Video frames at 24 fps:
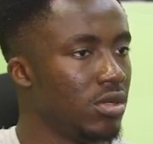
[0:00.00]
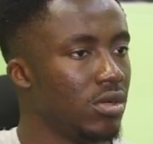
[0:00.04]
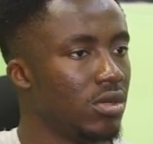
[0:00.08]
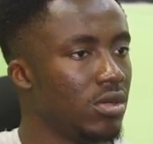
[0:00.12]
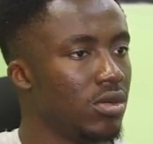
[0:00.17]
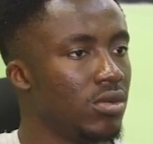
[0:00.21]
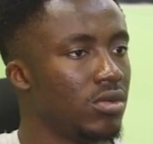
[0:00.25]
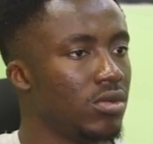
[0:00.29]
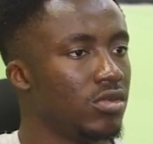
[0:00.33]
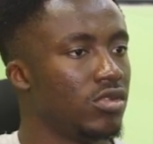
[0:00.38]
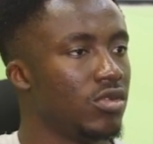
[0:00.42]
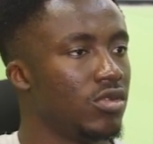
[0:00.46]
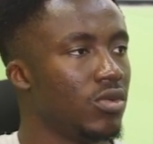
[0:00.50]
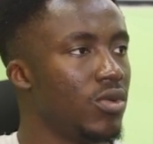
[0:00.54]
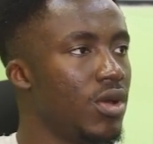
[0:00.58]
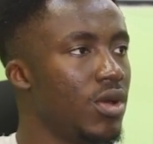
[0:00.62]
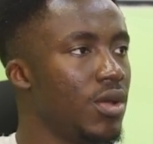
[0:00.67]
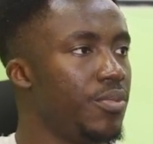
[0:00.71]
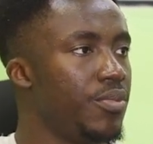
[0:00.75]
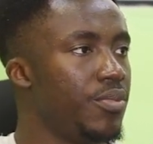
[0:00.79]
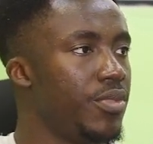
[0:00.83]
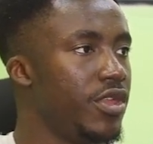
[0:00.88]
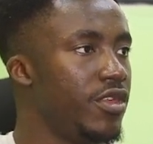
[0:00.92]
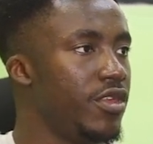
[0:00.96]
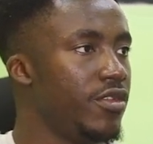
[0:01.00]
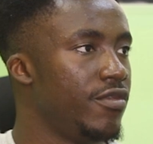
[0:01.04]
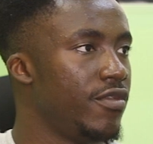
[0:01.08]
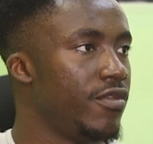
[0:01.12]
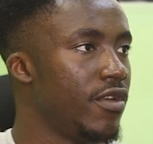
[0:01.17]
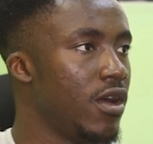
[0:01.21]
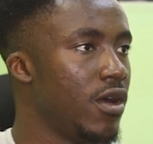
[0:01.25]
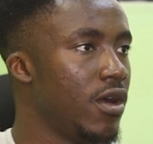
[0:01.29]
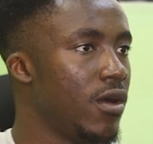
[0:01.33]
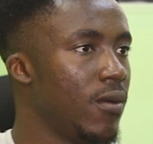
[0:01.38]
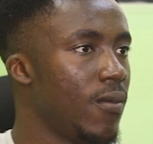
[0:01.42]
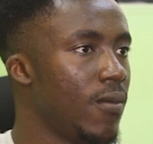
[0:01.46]
or the WebP
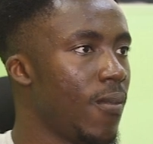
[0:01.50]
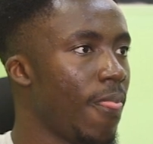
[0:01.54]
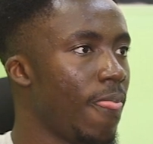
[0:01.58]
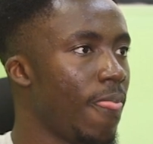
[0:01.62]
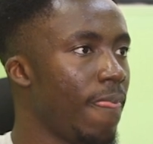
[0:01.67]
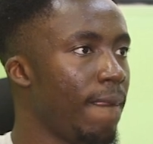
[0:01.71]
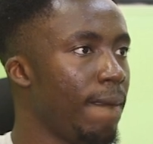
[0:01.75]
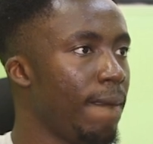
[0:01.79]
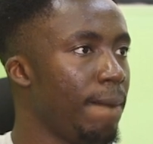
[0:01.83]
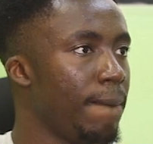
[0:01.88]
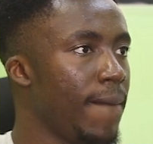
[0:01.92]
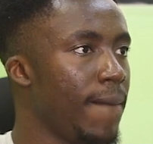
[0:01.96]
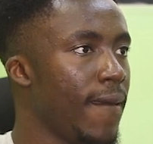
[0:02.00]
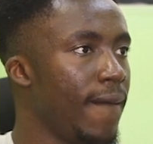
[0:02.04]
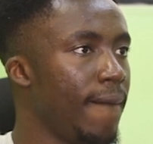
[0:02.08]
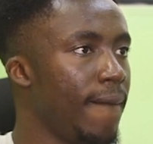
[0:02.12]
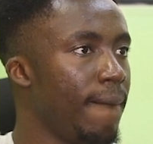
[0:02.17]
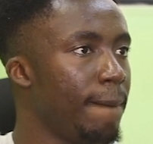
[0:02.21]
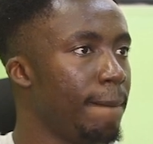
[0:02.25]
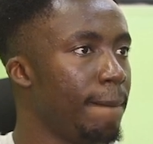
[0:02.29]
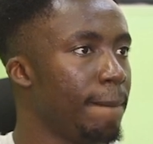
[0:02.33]
file. Yeah.